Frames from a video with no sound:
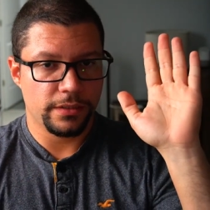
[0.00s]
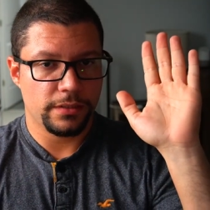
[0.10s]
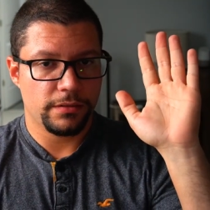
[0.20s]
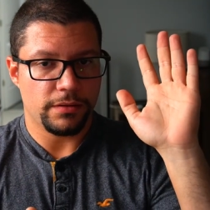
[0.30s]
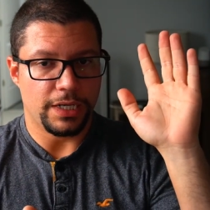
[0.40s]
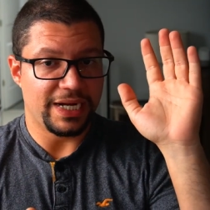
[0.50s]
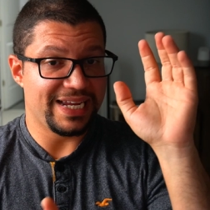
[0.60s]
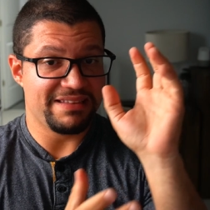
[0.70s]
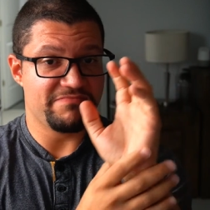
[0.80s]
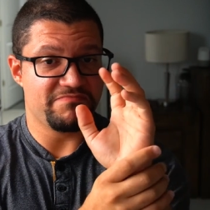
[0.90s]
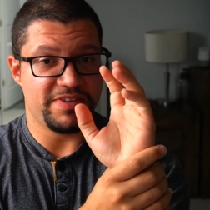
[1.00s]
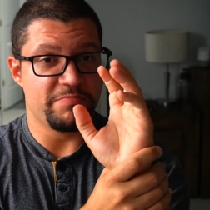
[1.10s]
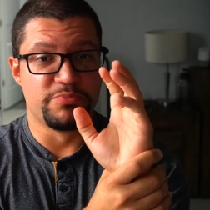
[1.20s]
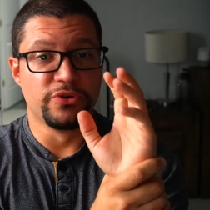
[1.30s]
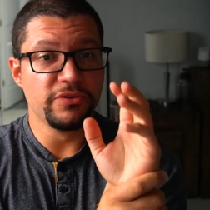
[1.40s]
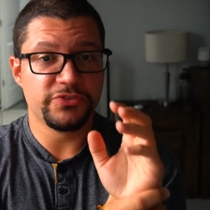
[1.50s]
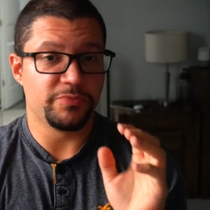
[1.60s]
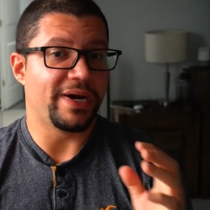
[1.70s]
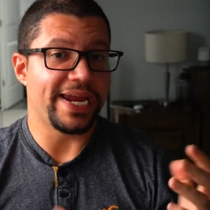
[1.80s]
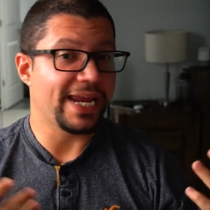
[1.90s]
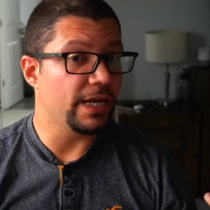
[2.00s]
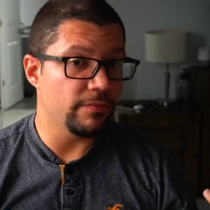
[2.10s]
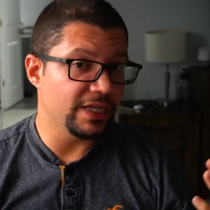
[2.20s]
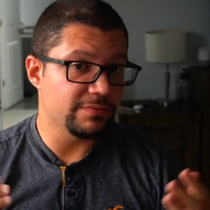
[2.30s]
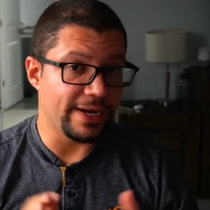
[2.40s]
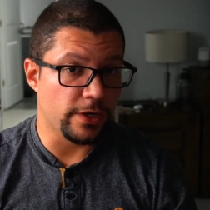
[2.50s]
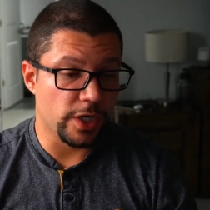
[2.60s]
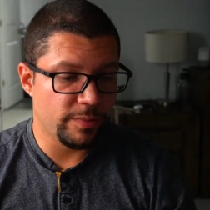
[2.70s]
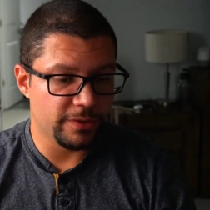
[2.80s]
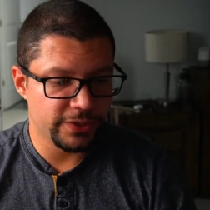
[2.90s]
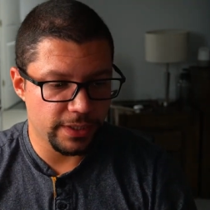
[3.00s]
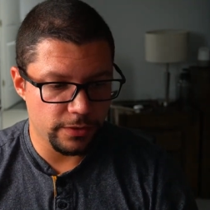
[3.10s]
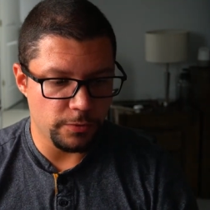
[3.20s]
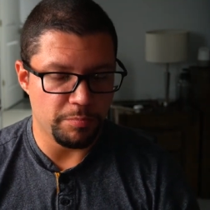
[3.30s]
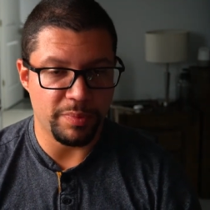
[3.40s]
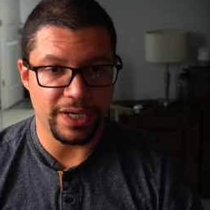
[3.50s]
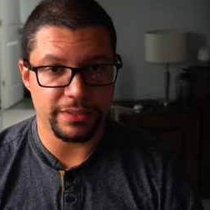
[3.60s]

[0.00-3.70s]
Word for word: uh, and improves by any means my carpal tunnel but